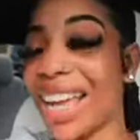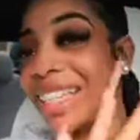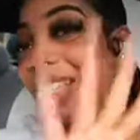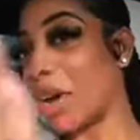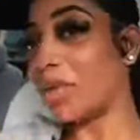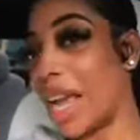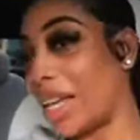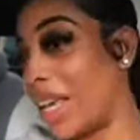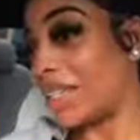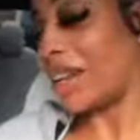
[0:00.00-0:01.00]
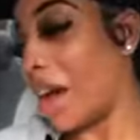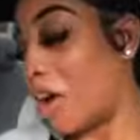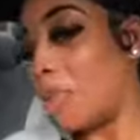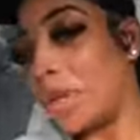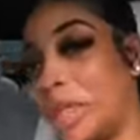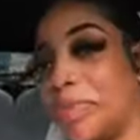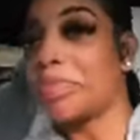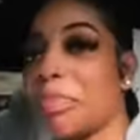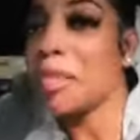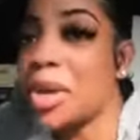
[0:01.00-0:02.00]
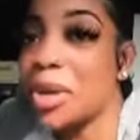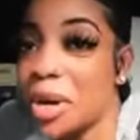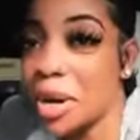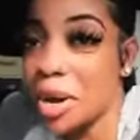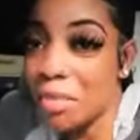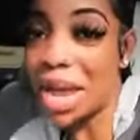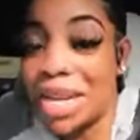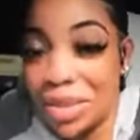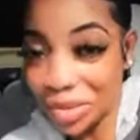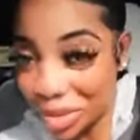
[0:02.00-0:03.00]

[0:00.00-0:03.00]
I just don't like legs at all, but your girl made it through